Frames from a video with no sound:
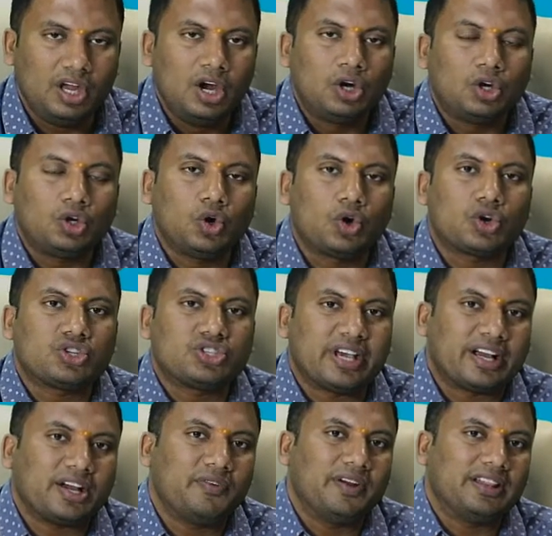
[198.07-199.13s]
to check
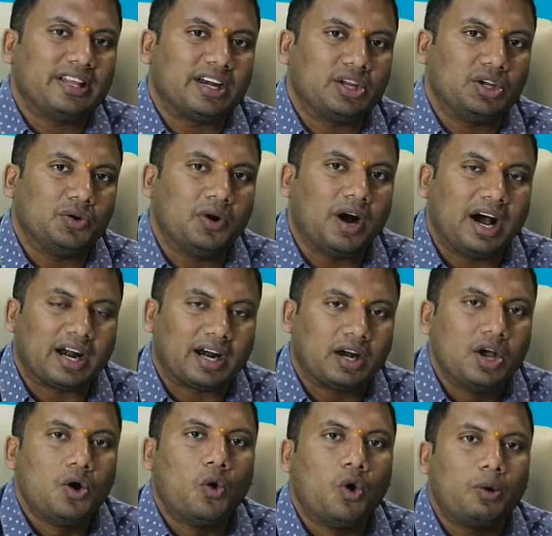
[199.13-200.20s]
whether you are
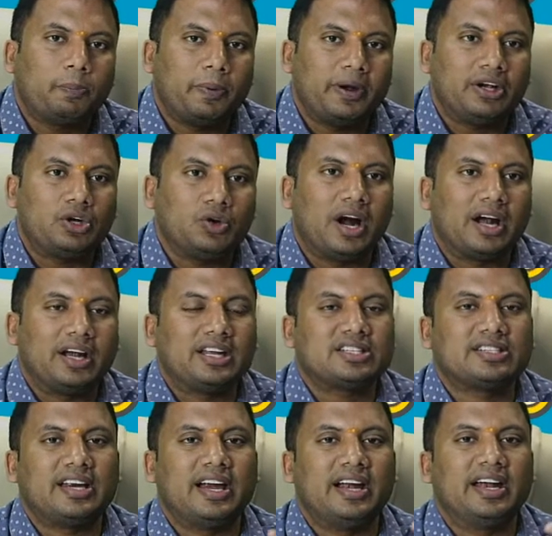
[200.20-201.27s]
open to
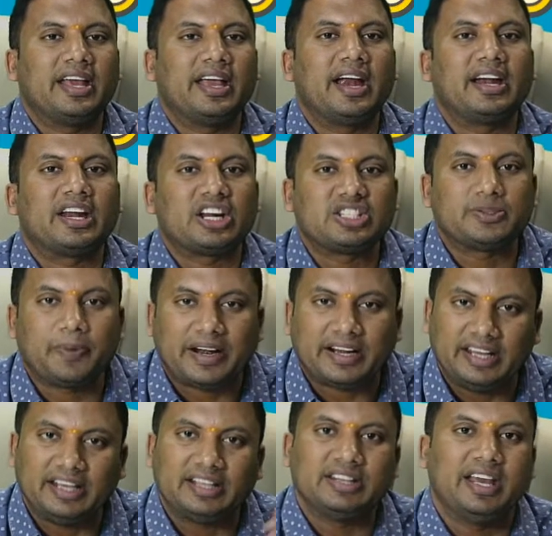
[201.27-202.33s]
understanding and
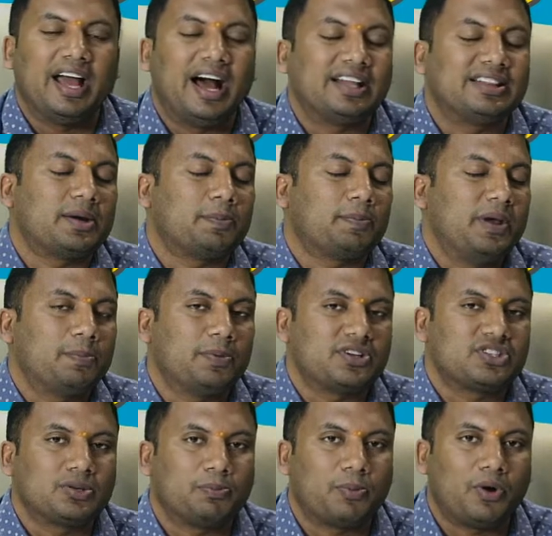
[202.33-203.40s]
respecting the other people's
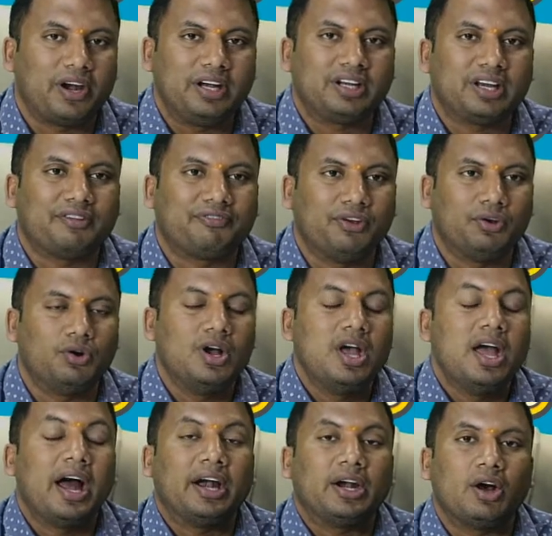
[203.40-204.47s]
point of view
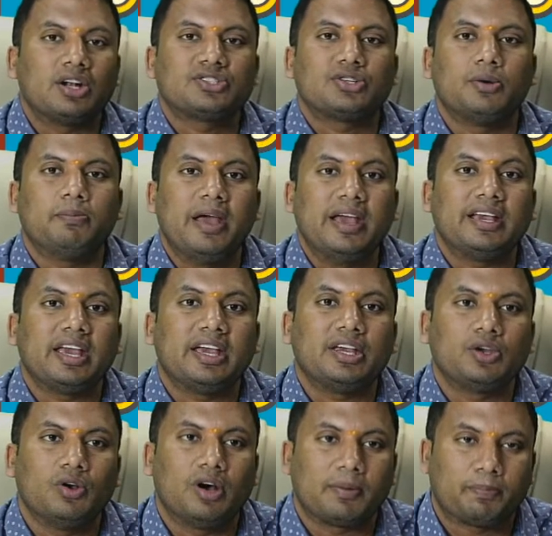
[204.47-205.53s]
and also making
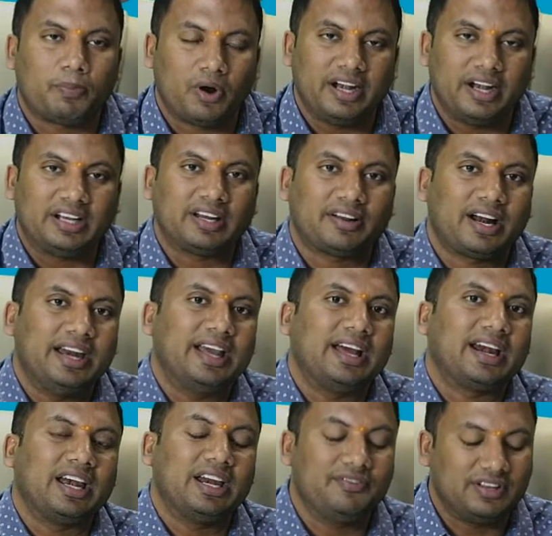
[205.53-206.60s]
your point
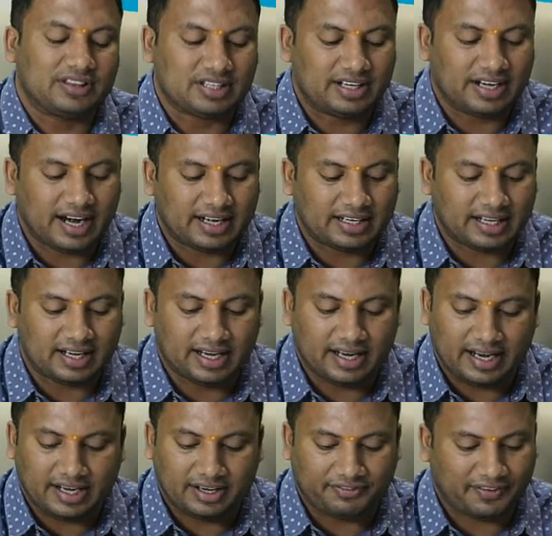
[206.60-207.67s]
clearly with data
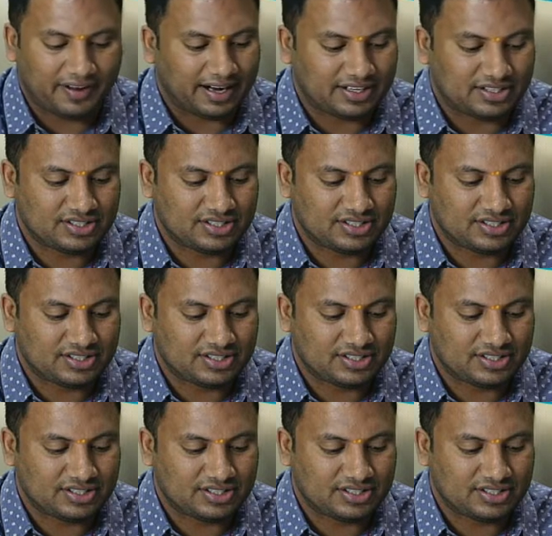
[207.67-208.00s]
and facts.